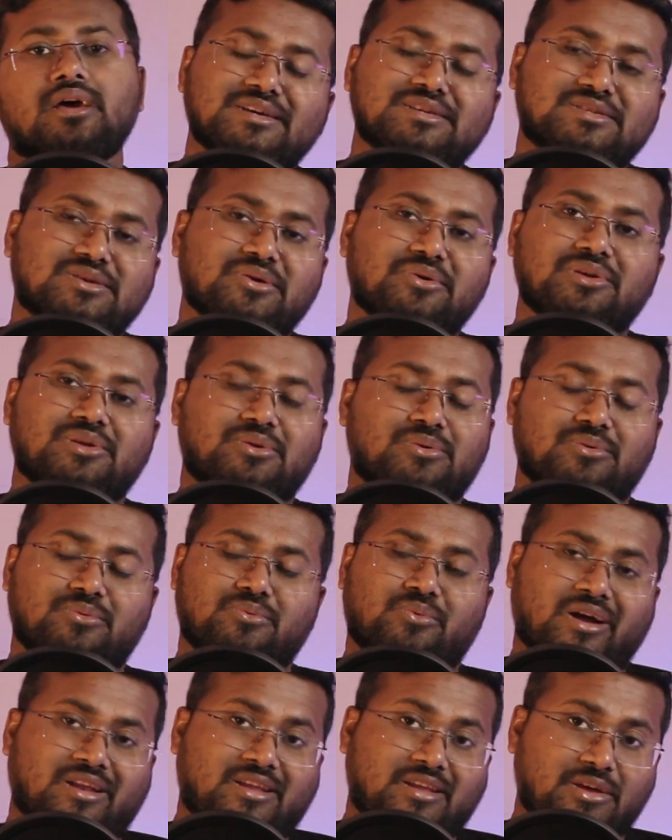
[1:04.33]
So
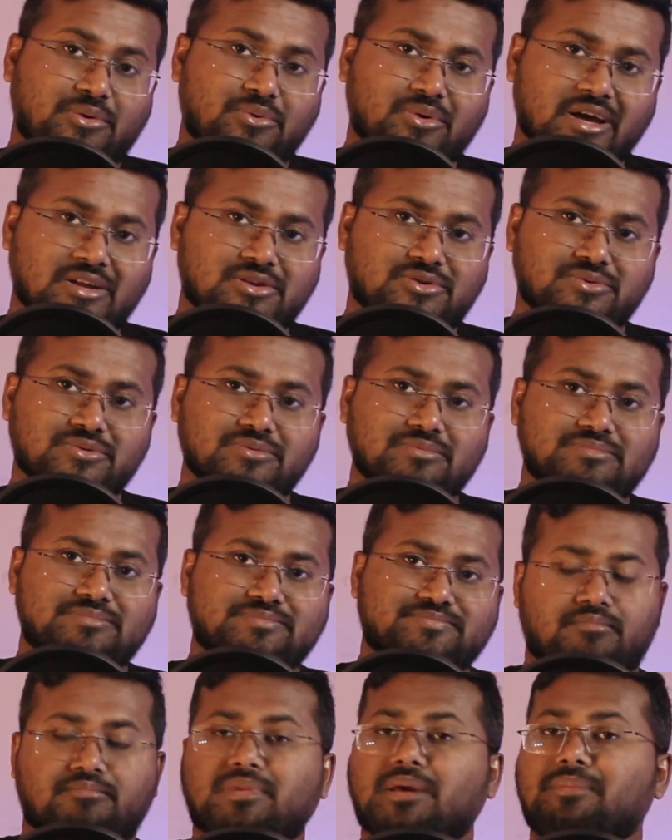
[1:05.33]
what you can do,
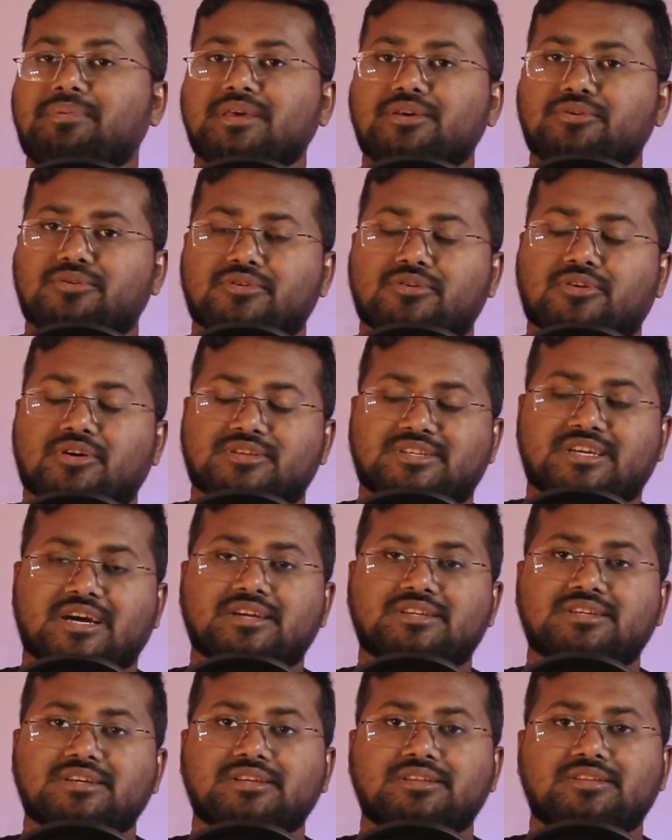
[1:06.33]
maybe you're
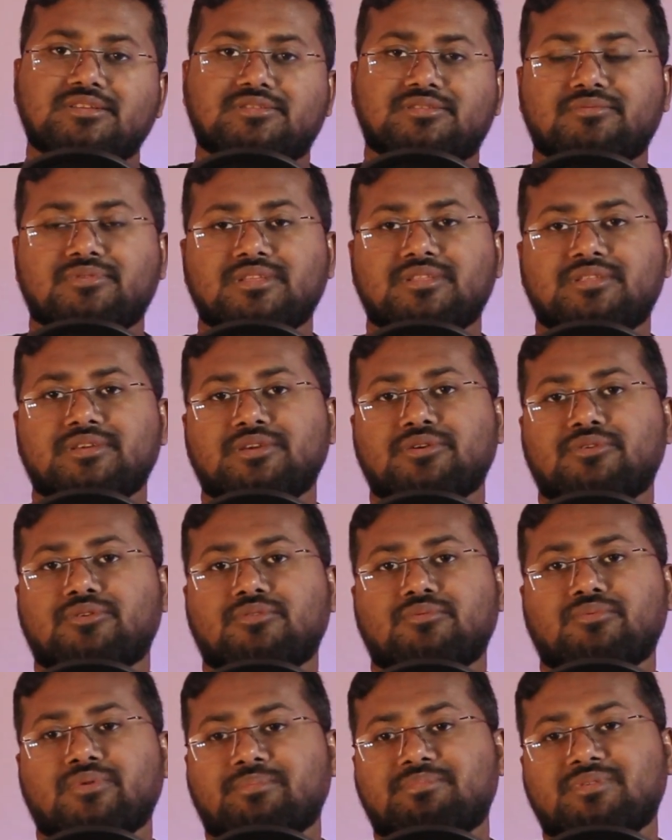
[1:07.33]
contacting with your
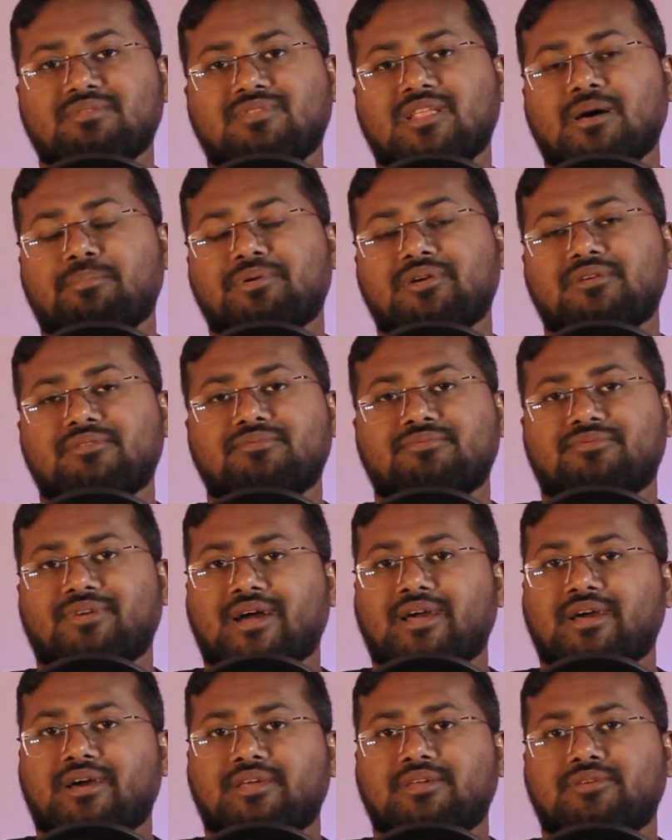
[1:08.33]
web developer
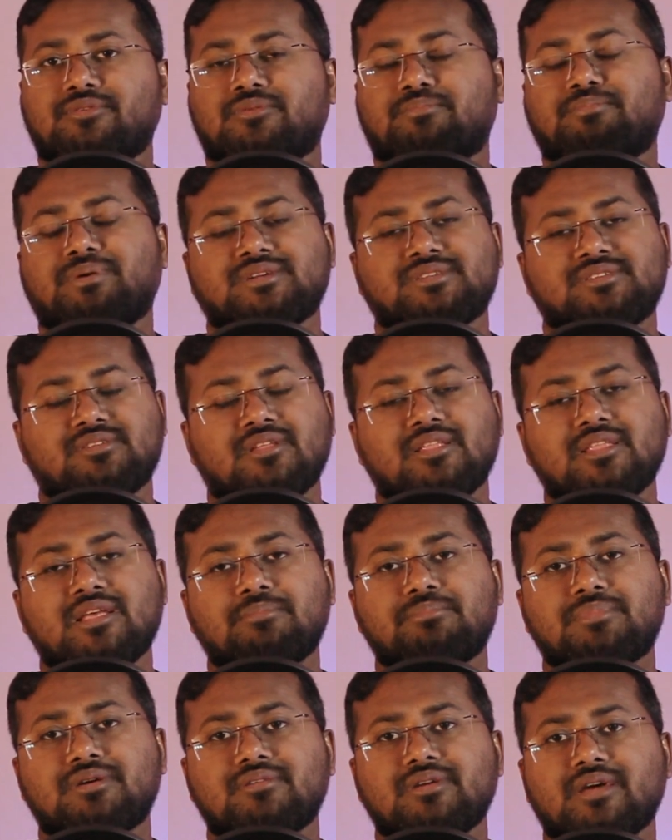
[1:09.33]
via your personal
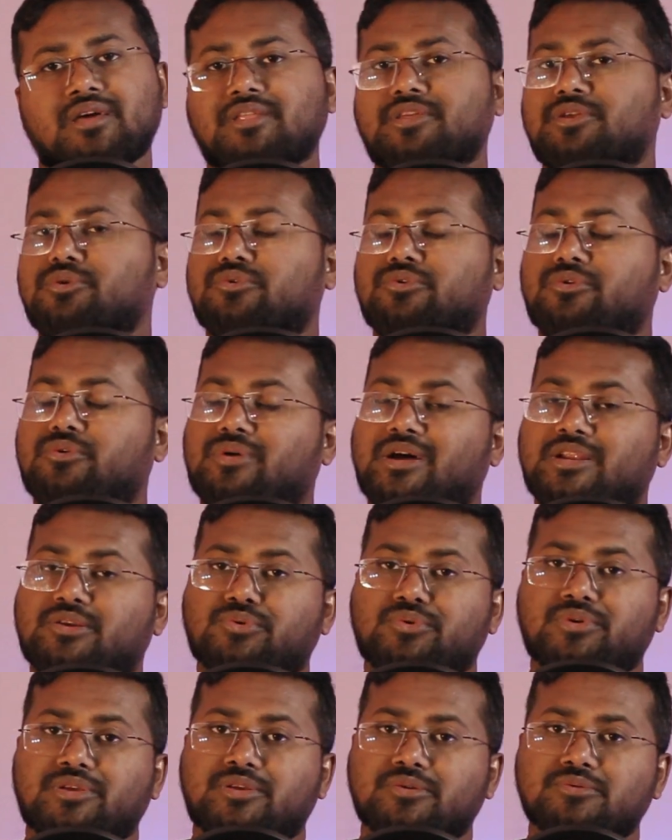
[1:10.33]
number and you don't want
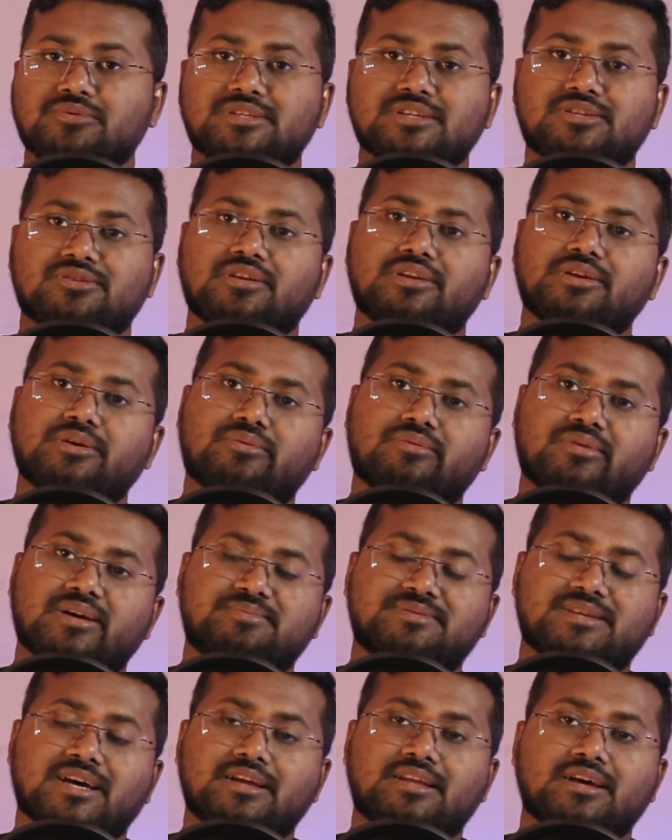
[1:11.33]
to use it on your
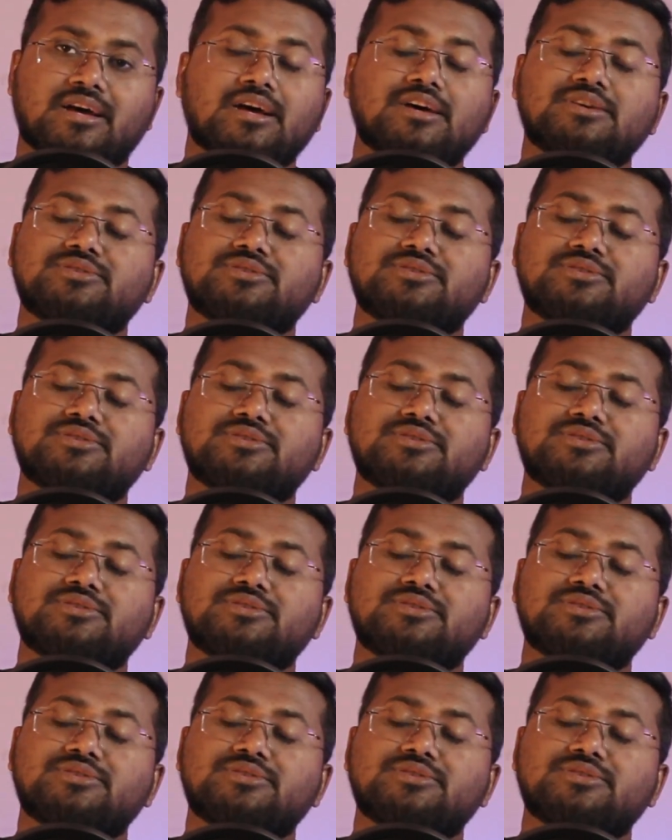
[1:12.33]
website.